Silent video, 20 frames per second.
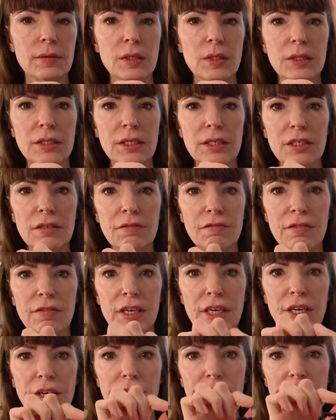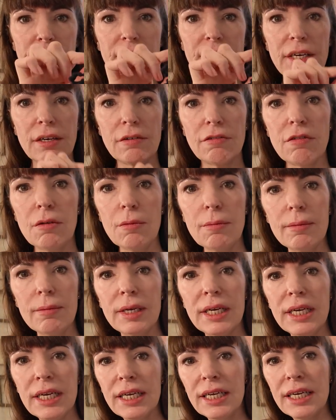This is a figure here from
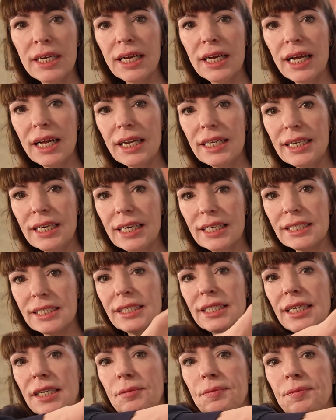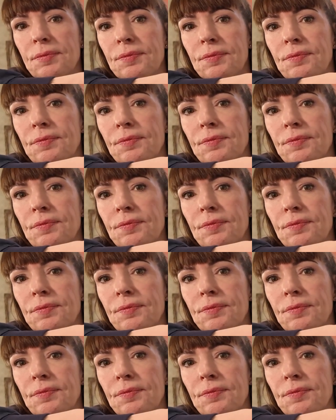Alicante.